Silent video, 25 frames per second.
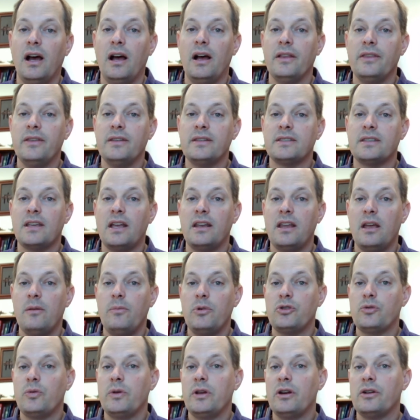This Sunday,
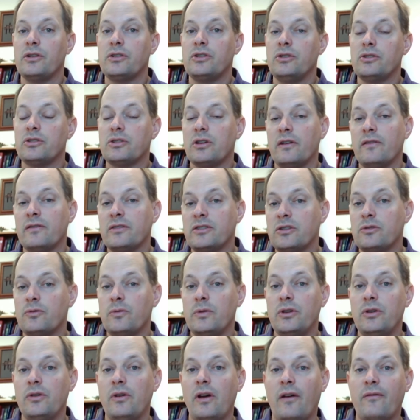between our two services, we
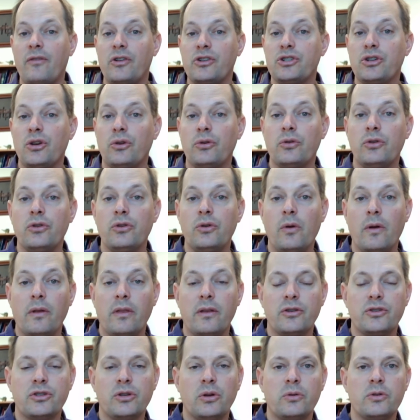do have our children doing
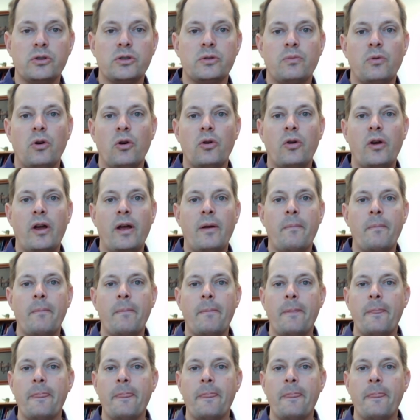their children's program.